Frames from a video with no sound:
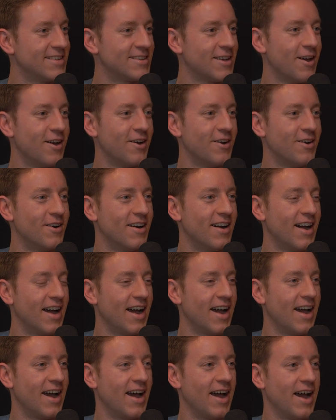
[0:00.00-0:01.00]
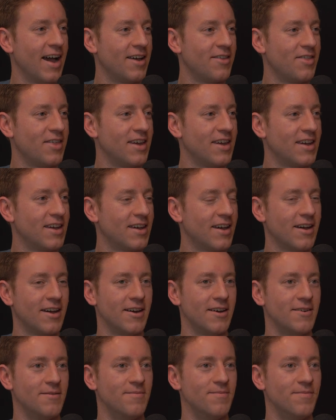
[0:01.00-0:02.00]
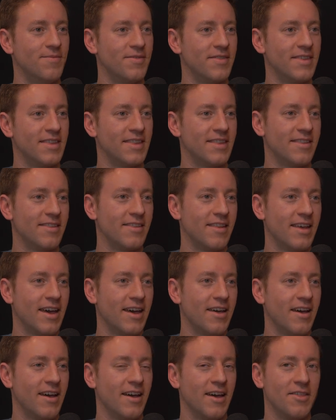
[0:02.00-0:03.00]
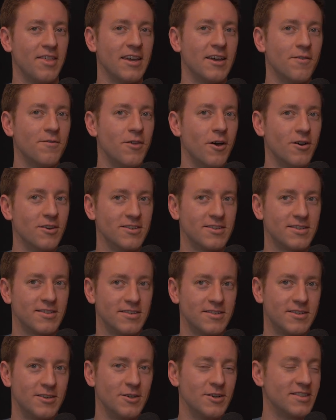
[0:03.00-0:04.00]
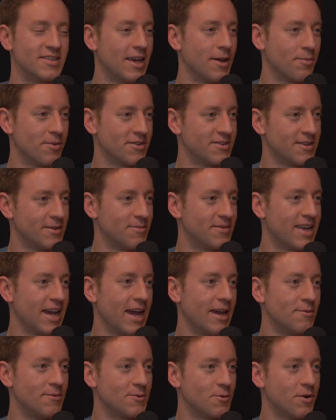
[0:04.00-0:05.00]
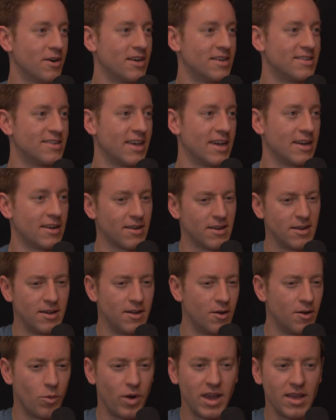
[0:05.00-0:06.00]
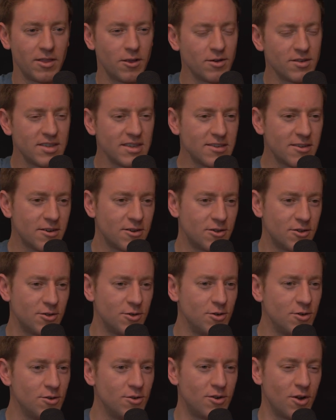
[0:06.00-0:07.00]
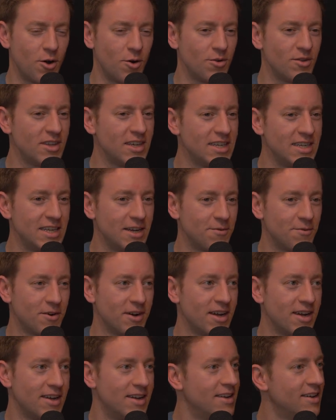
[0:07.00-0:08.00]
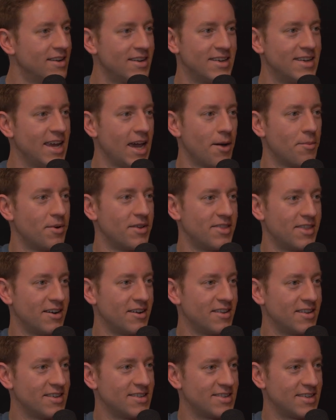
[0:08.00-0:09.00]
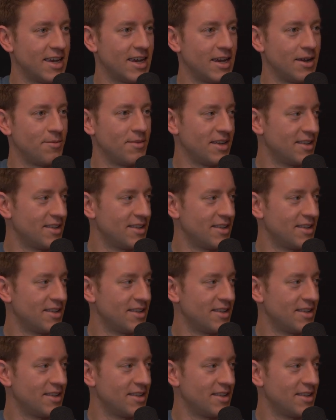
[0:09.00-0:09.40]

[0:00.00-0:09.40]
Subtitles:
So I think of those two examples sometimes where it's like, wait, those things are two totally different. Yeah, but they're the same.